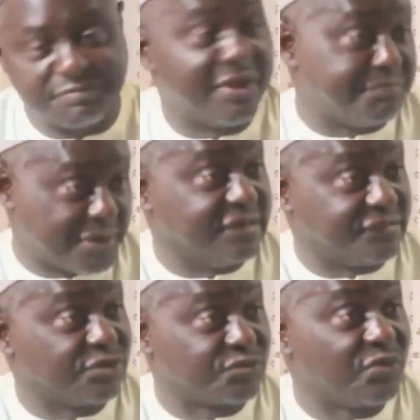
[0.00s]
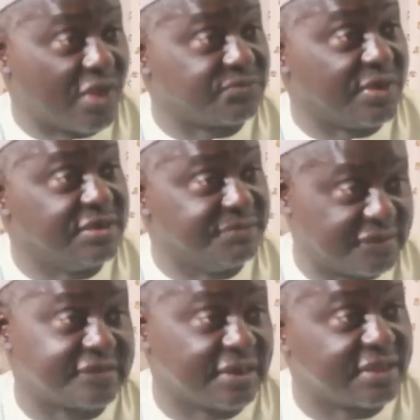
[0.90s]
my predecessor, actually,
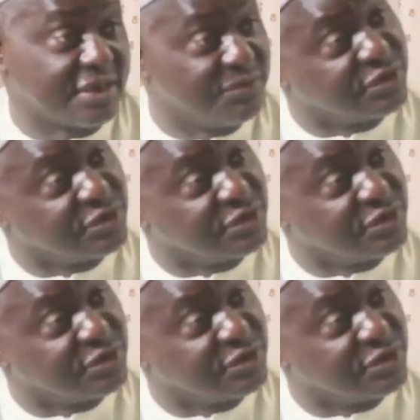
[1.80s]
Mr. Sankare,